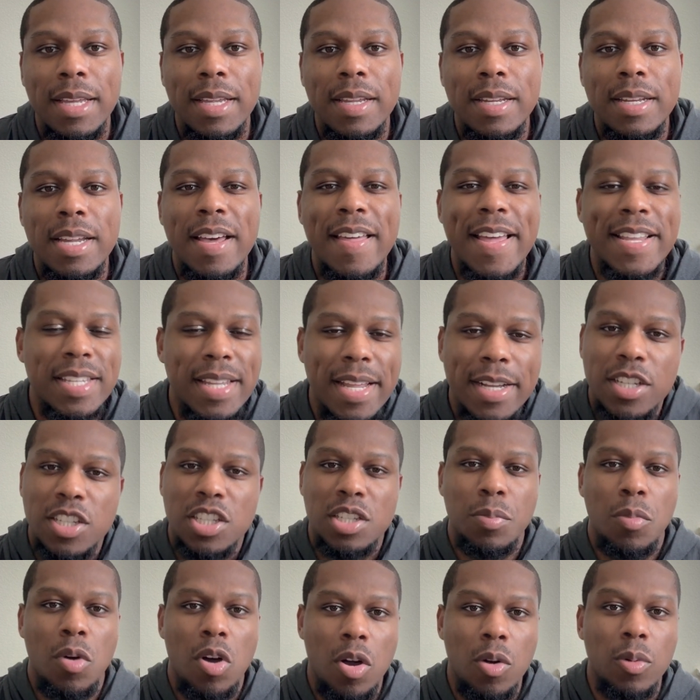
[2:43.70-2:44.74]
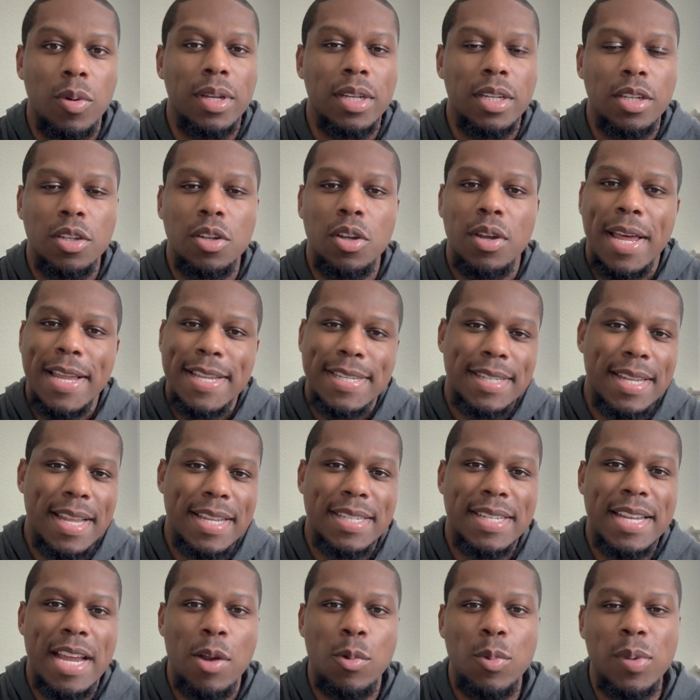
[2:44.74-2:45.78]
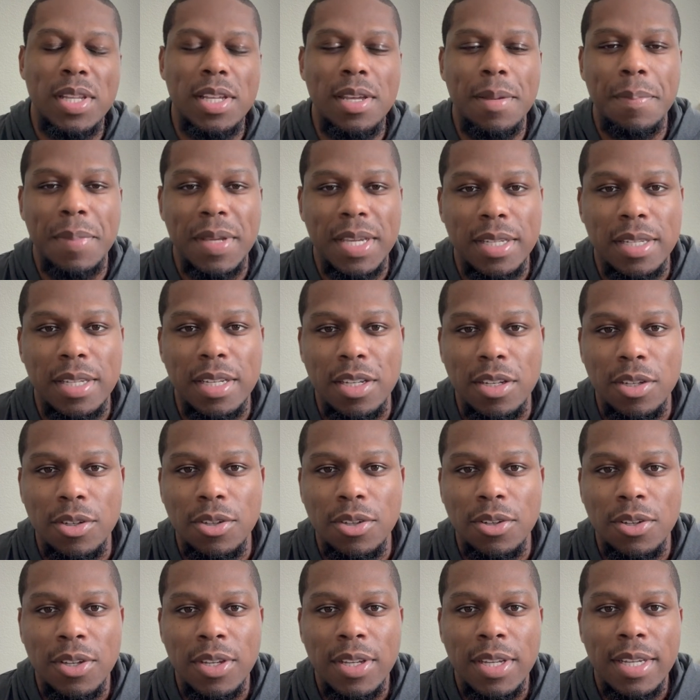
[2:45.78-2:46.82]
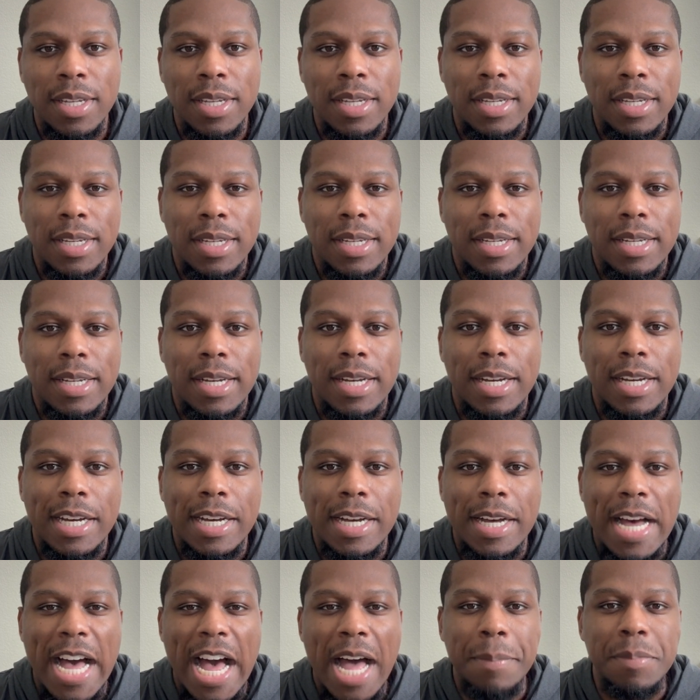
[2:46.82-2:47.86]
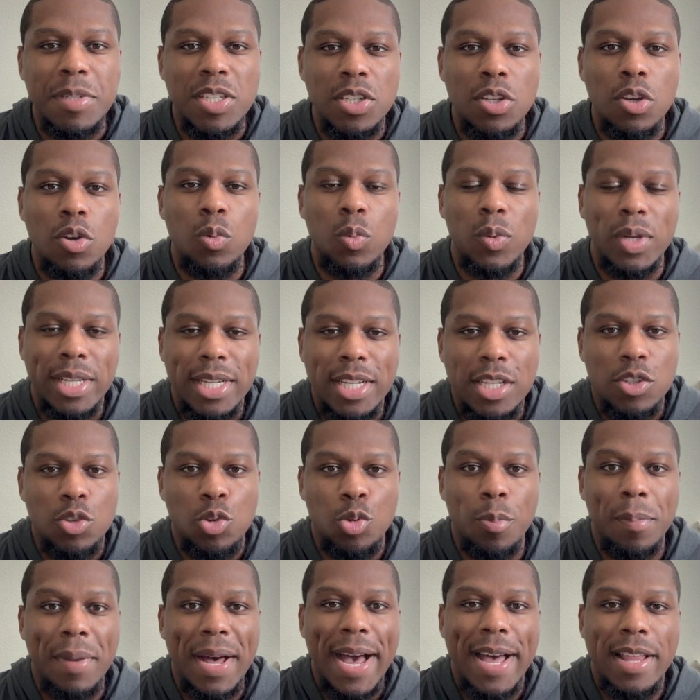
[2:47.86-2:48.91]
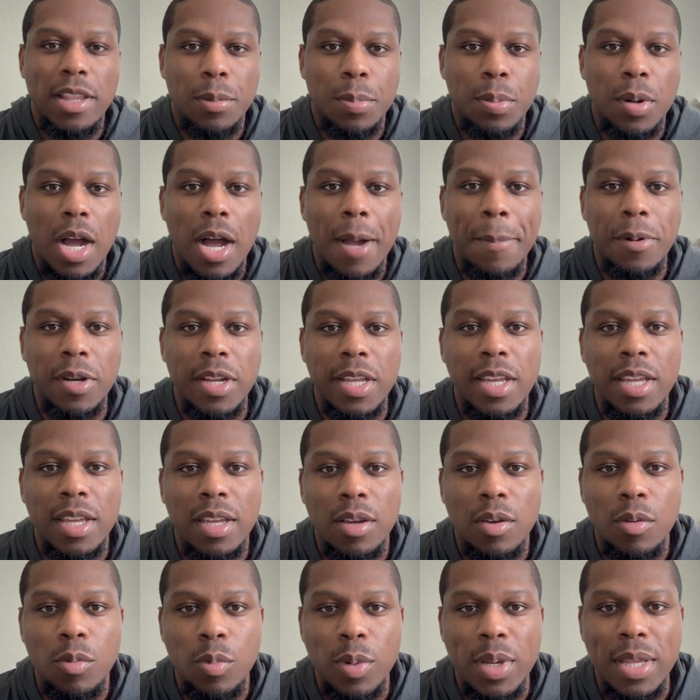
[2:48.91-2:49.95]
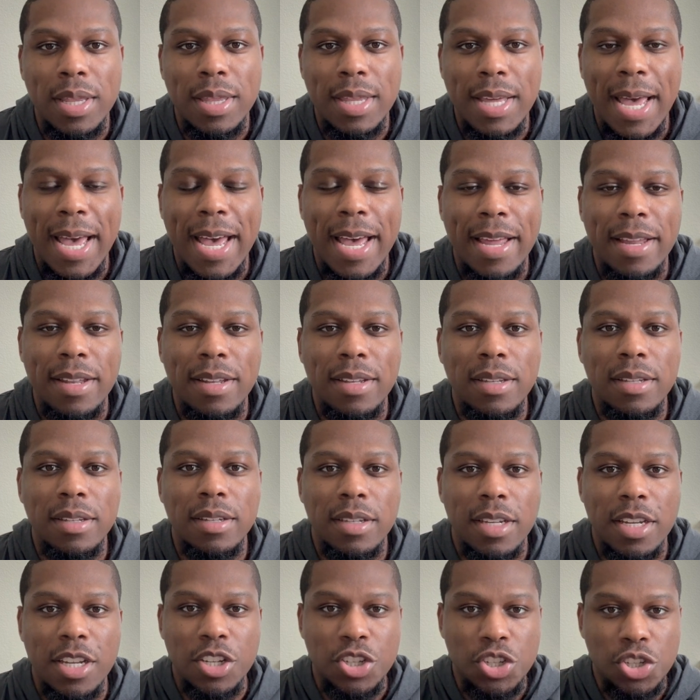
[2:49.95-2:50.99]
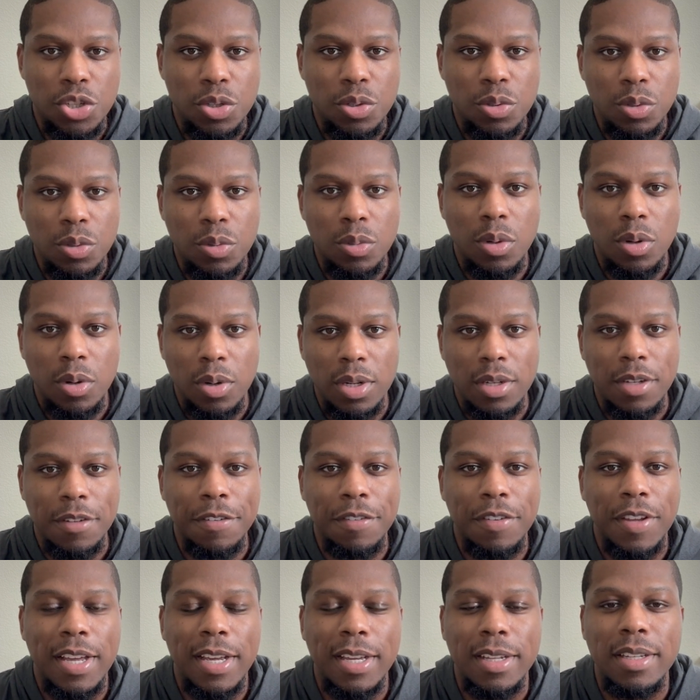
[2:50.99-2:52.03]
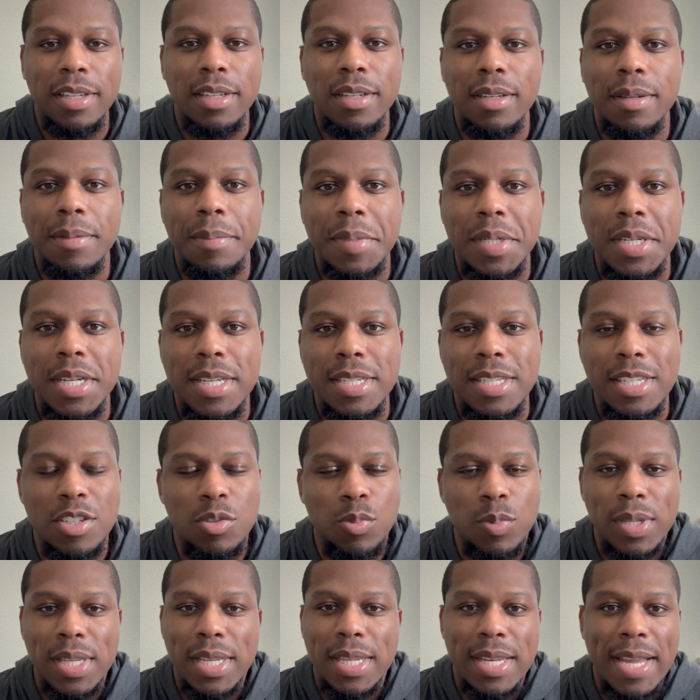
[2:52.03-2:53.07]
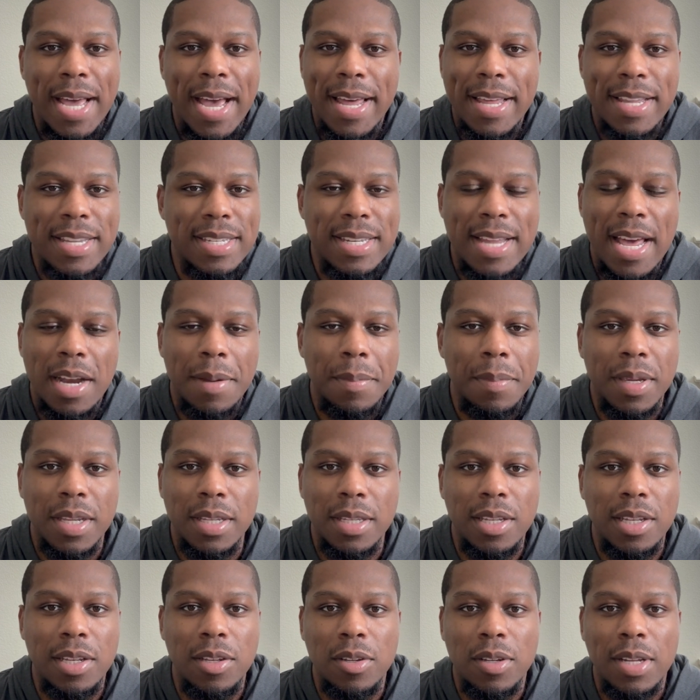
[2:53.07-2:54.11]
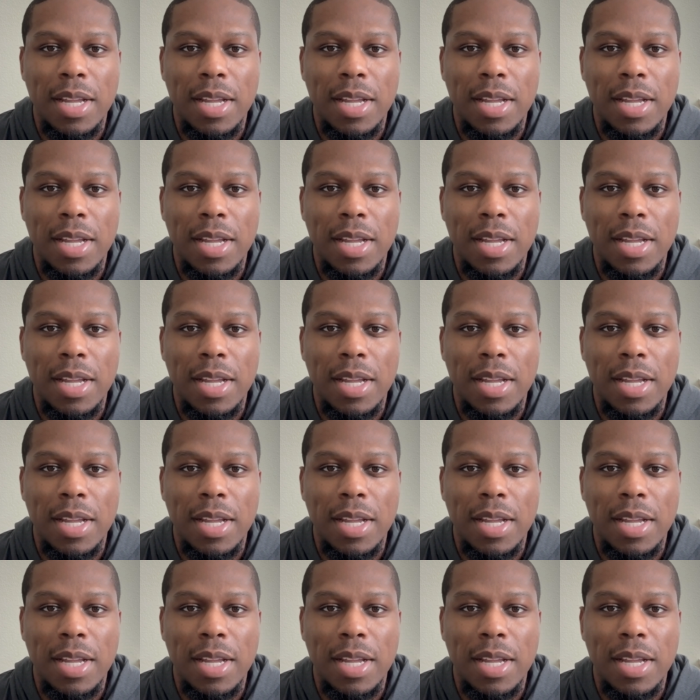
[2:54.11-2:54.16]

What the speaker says: Now that's like a small one, that's not really a big deal. I'm still willing to buy the property with that issue or defect because it's not a big deal.